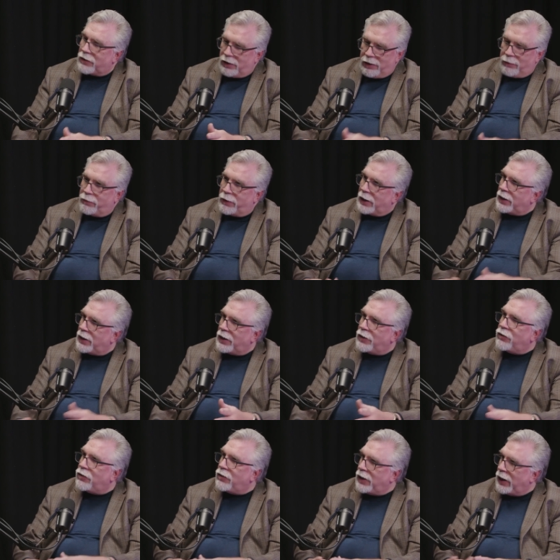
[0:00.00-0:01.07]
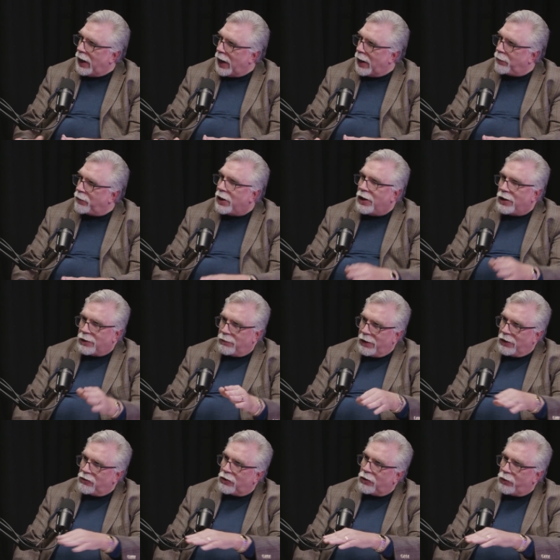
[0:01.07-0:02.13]
embedded into the app to
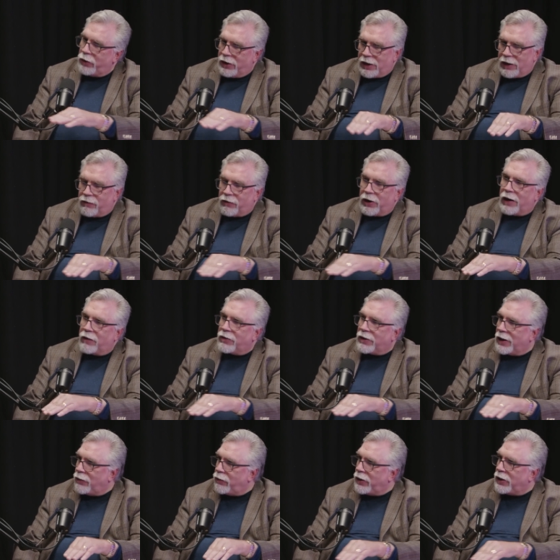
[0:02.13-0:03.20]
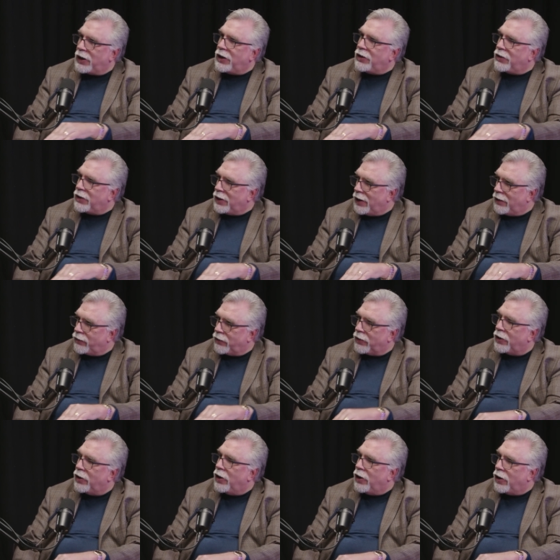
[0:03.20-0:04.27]
make sure we cover everything we need to cover
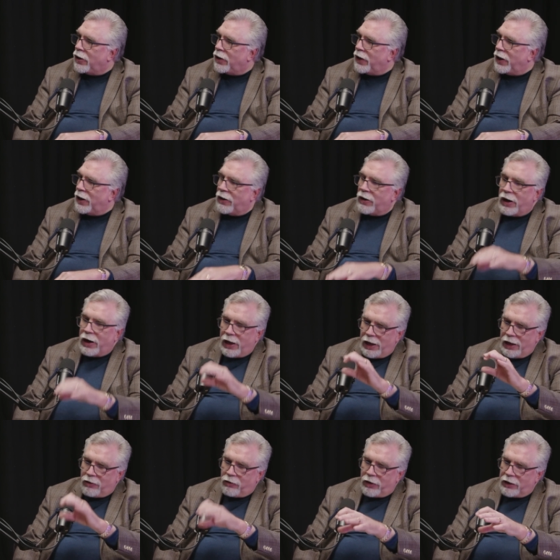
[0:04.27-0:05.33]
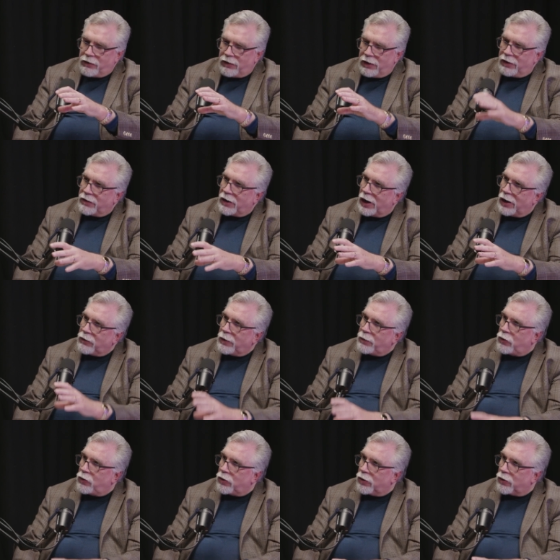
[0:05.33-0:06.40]
on there. He creates the entire
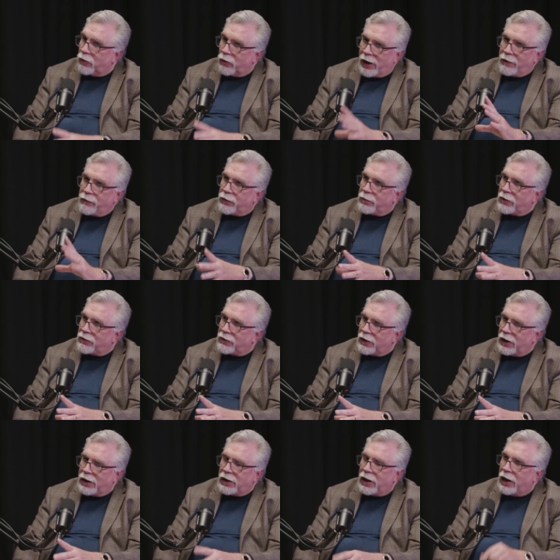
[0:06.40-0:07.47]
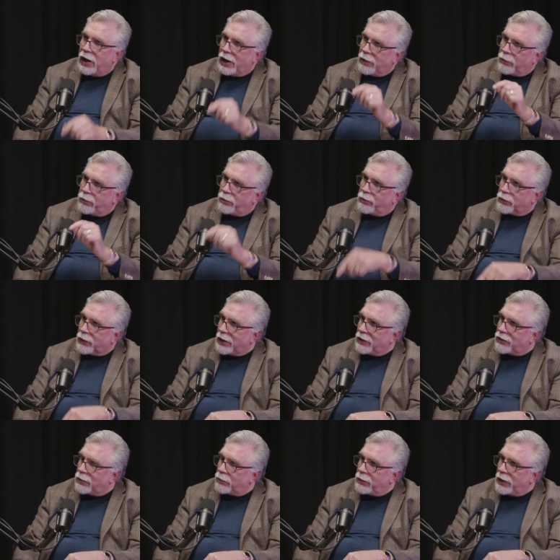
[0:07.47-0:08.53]
report right from the scene, can
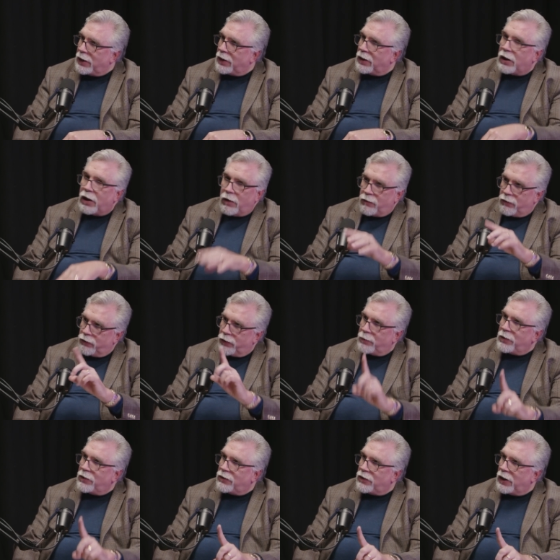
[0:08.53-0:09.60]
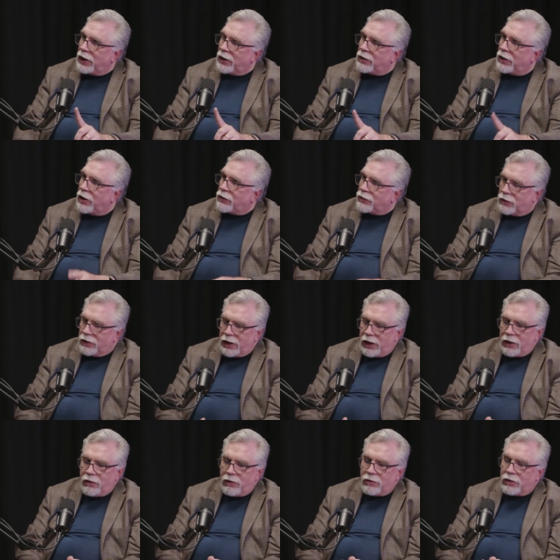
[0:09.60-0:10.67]
submit it from the scene. So
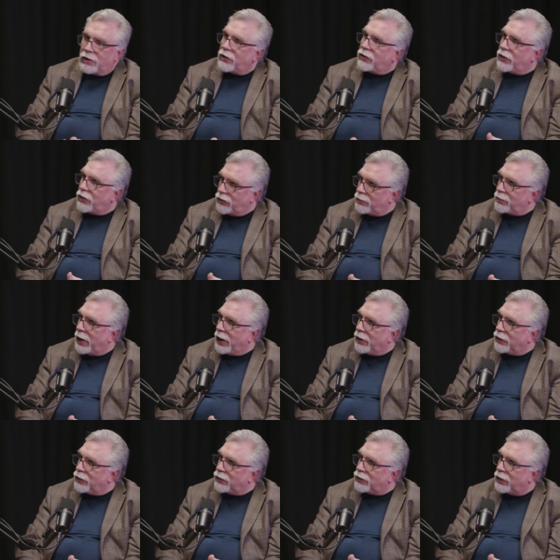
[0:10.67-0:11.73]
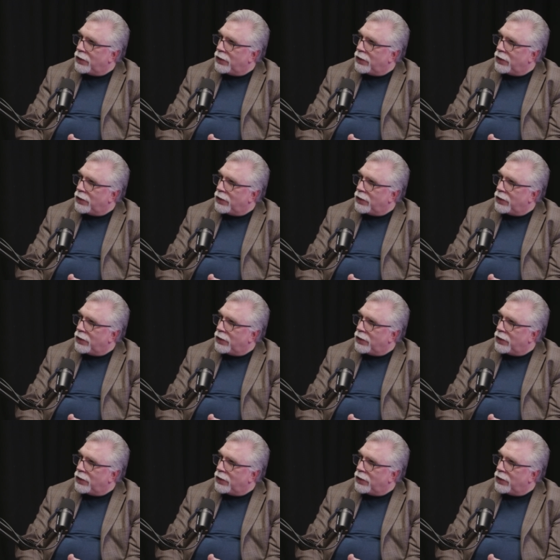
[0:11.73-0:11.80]
now the decision makers,